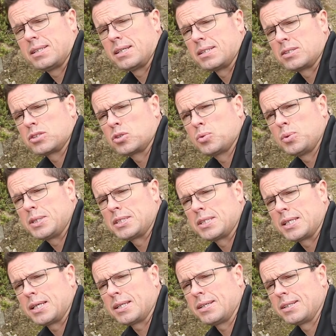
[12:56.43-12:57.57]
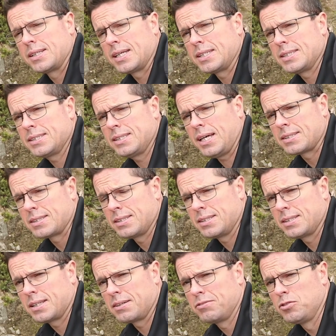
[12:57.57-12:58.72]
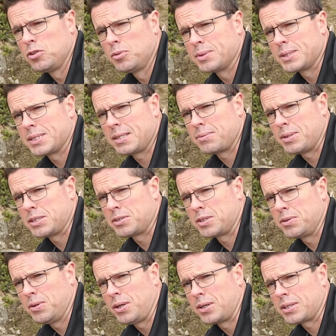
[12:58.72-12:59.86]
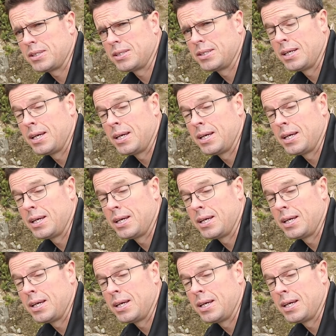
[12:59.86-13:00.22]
and squished together, and they set and they form a sedimentary rock.